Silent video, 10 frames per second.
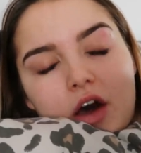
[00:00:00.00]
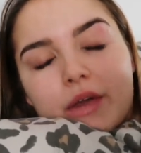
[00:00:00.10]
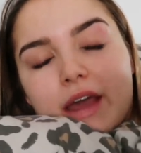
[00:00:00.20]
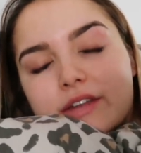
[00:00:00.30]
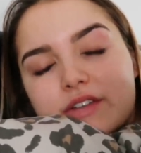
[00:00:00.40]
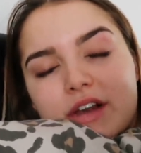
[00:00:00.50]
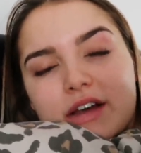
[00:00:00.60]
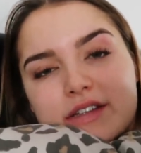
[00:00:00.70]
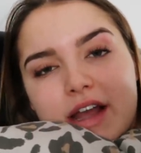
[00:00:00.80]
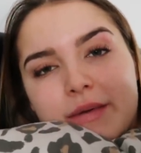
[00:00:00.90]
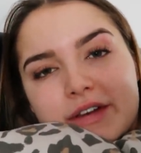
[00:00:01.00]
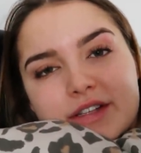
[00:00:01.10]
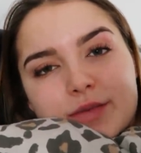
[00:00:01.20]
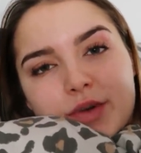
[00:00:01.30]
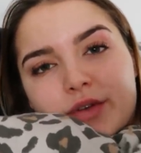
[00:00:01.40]
Oh yeah, so last night I went
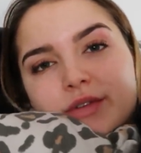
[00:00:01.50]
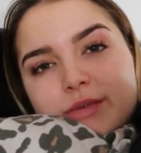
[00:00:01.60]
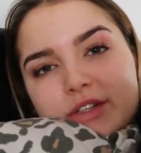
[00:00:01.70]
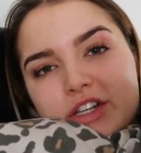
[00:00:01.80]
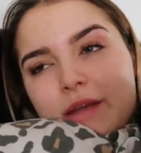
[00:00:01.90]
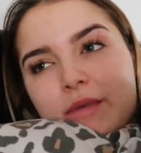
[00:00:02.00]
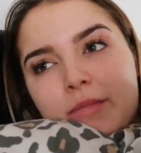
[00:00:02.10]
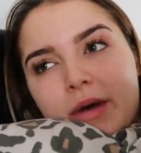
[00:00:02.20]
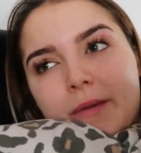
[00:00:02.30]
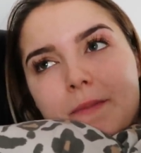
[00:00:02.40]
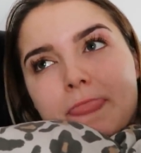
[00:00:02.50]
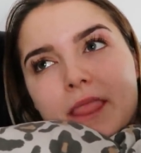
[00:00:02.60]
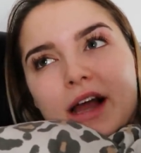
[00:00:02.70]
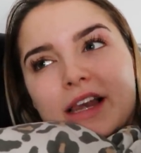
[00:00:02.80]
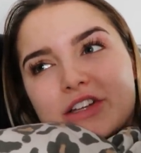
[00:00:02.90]
to Spoons with Jamie, but
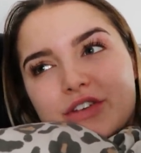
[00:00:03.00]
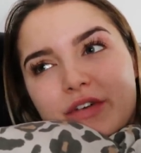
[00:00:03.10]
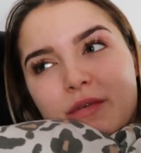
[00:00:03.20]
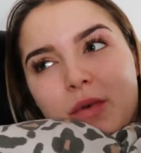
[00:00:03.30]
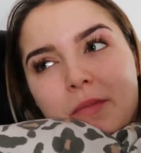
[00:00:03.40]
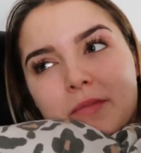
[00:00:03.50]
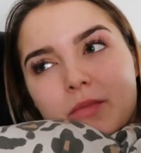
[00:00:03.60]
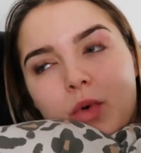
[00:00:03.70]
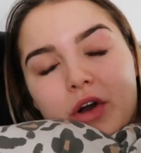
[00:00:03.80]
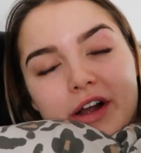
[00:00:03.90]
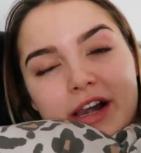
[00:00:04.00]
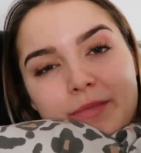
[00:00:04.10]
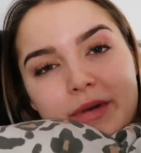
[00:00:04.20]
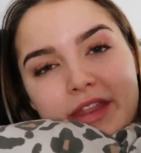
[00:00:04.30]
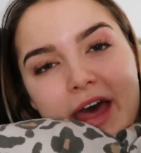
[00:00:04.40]
I literally filmed one
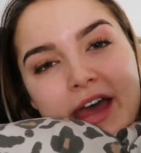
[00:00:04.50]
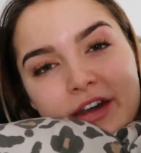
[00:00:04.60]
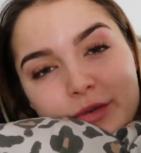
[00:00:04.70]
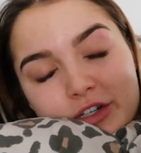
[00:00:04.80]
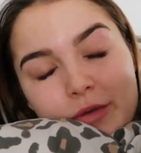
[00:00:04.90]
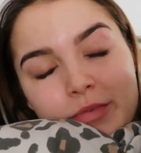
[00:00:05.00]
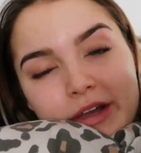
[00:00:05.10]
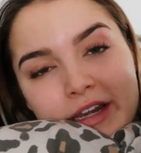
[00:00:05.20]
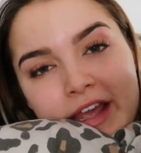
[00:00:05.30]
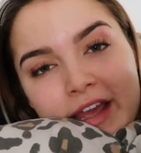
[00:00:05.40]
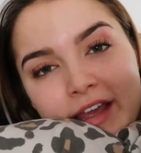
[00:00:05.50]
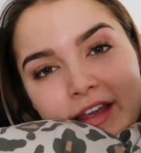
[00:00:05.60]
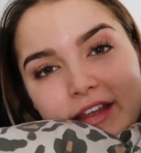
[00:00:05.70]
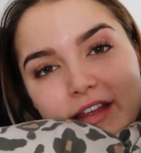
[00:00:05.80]
clip at the end, which I'll put in here.